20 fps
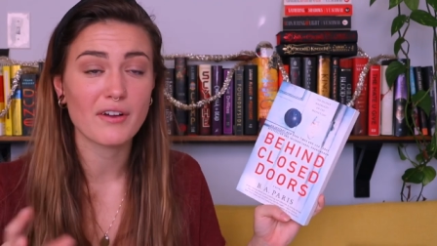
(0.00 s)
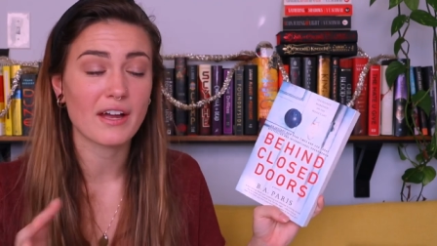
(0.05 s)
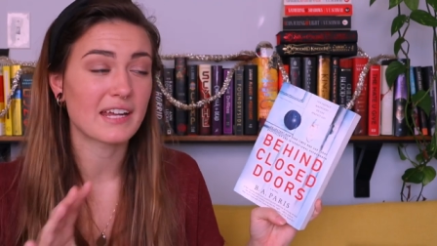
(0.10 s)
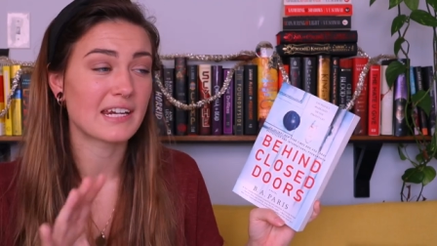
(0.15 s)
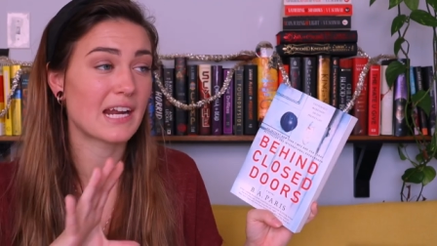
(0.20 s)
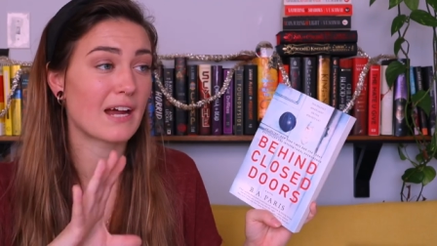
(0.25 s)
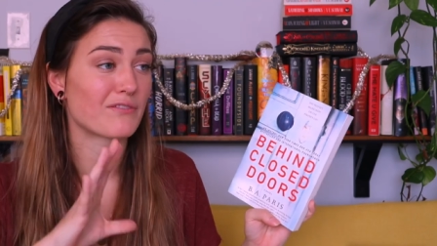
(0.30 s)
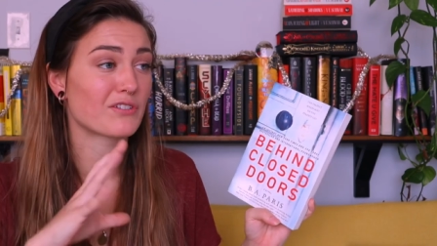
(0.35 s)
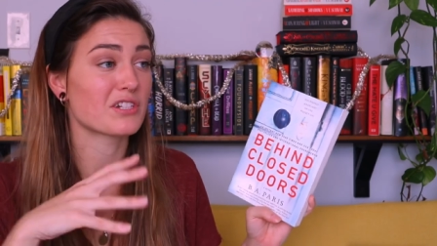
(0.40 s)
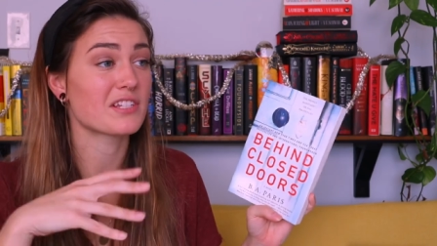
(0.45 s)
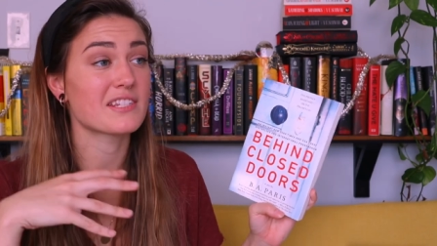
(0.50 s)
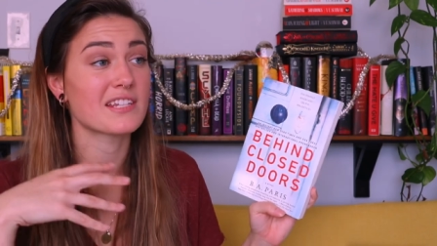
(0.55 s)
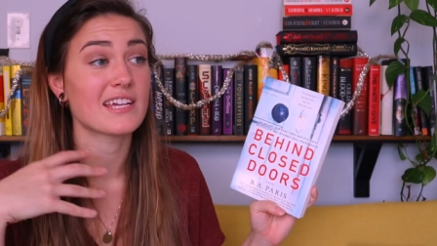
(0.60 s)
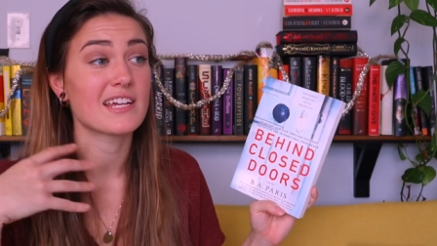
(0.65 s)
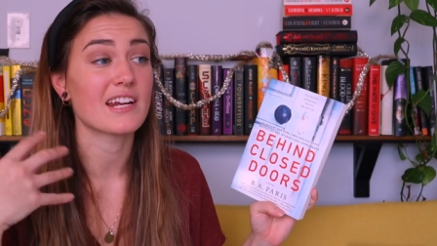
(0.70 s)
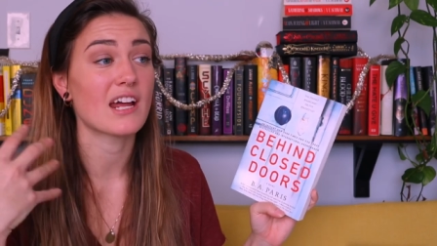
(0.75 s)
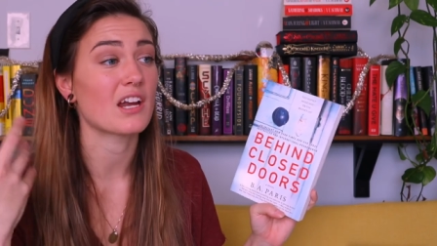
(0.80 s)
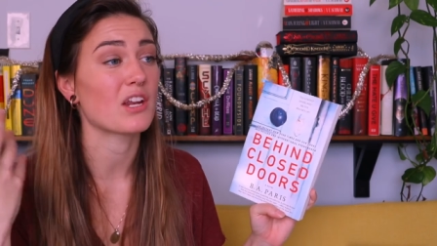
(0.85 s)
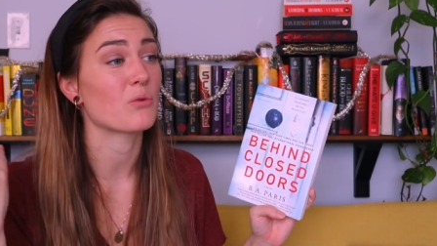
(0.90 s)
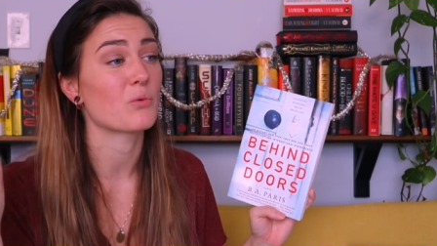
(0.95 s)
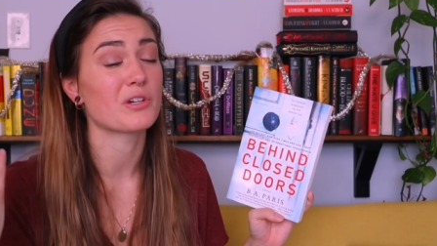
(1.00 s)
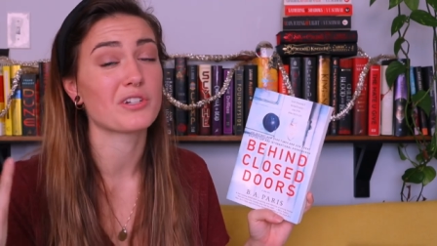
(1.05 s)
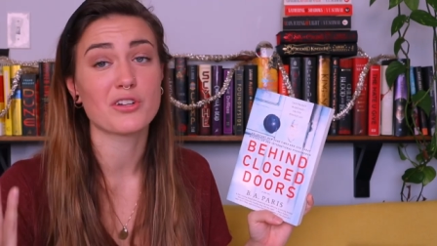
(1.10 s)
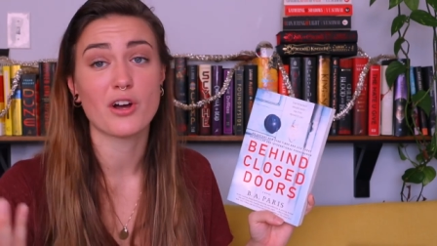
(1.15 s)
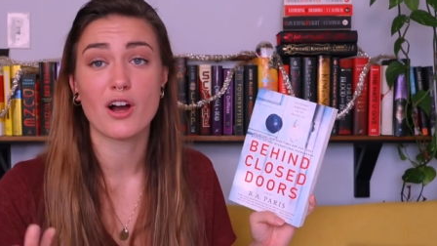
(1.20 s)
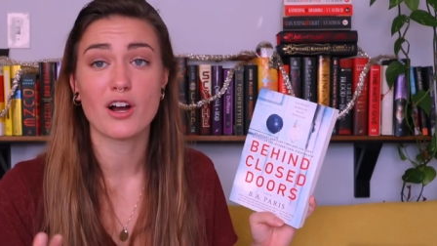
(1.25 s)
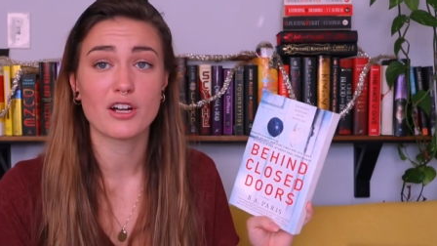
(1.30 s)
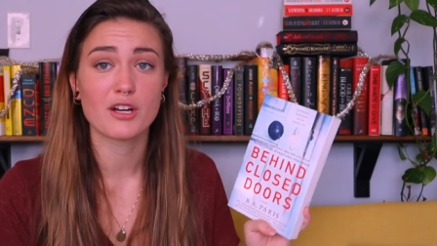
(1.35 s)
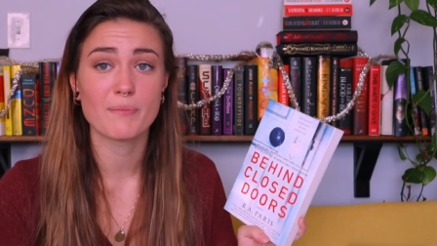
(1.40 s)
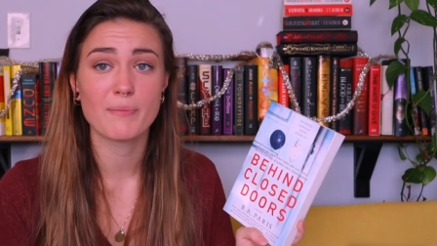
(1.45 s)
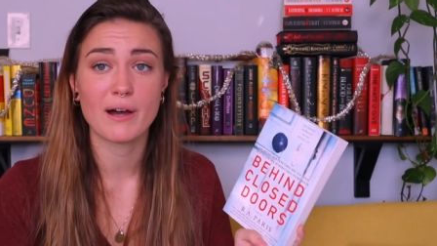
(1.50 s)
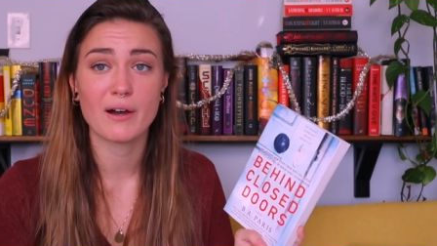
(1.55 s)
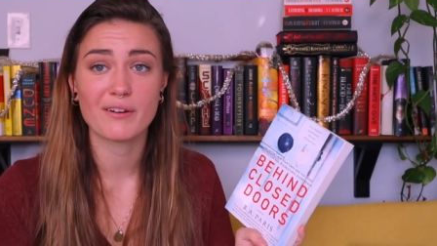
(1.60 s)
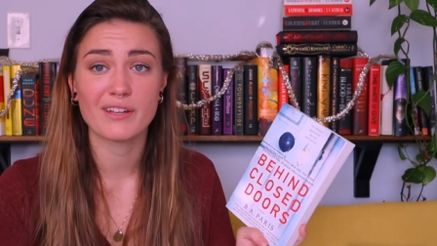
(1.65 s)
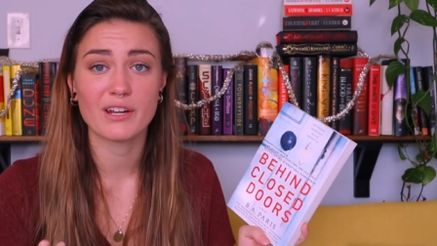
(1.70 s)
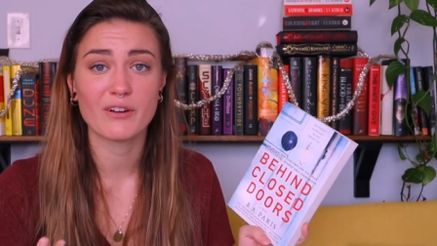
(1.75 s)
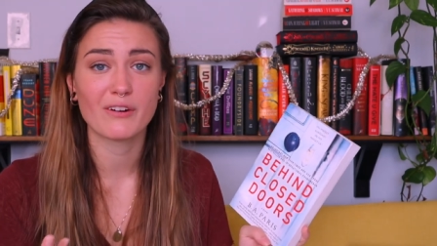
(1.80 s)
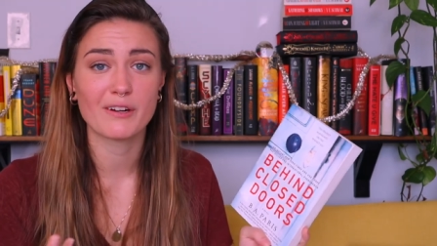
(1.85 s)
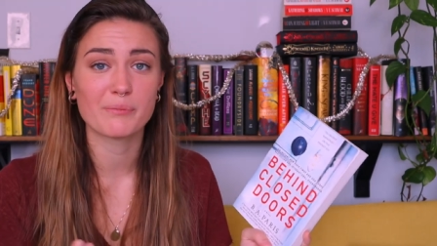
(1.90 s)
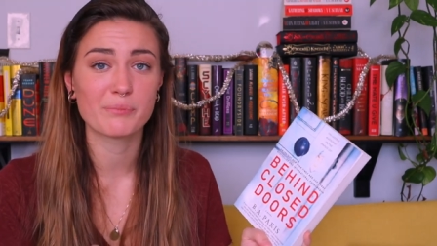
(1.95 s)
I'd never seen anyone talk about
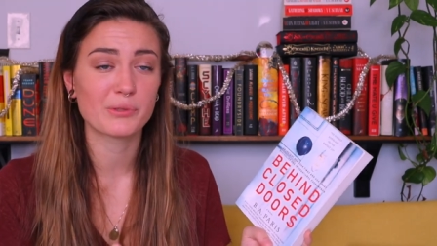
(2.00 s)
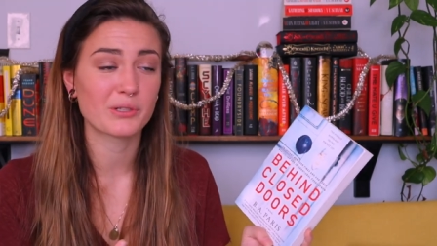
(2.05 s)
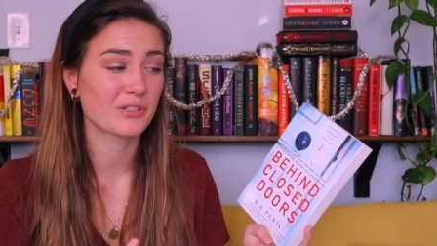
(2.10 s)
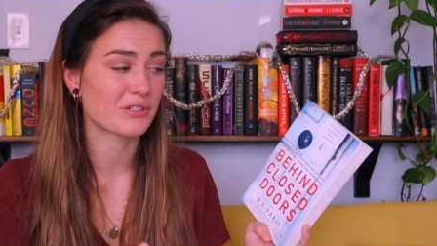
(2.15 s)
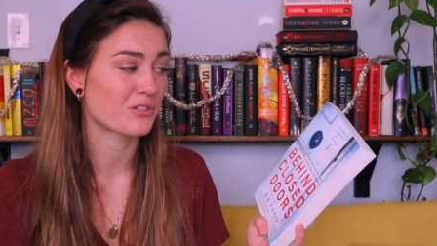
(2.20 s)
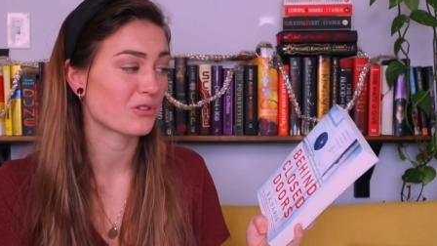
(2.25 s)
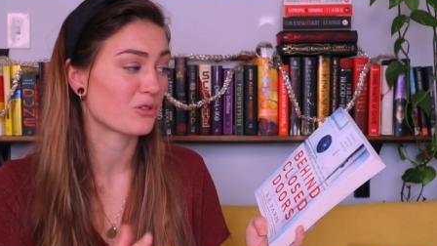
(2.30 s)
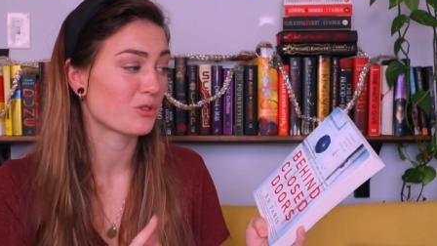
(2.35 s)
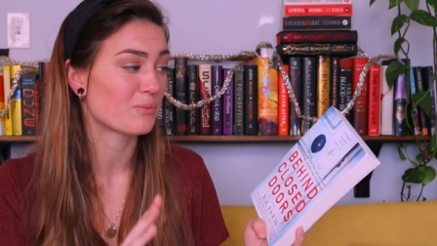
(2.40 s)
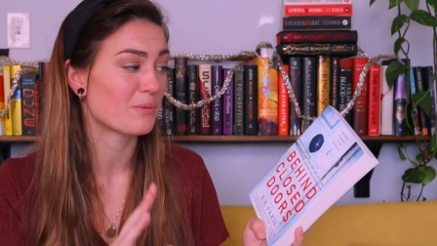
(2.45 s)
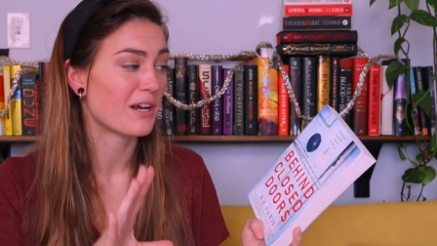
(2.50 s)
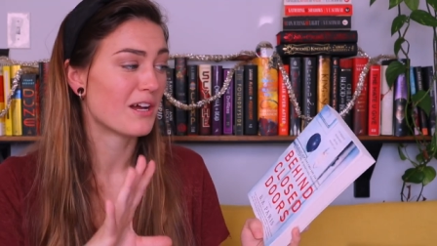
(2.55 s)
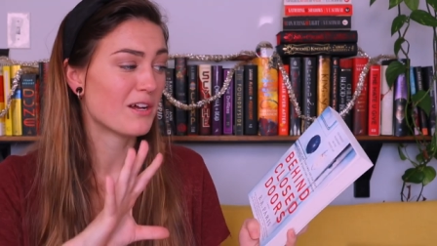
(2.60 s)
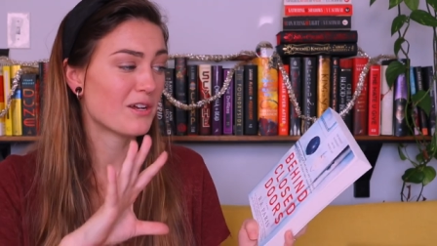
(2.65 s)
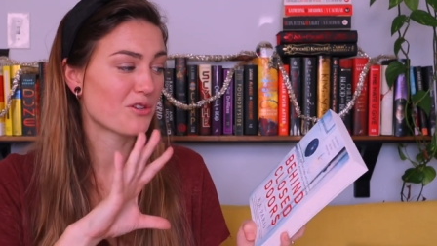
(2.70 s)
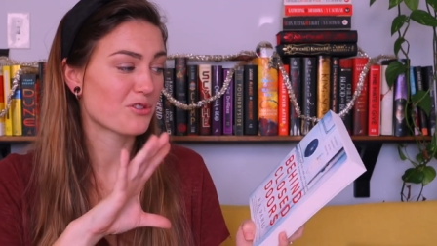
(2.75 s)
here on BookTube,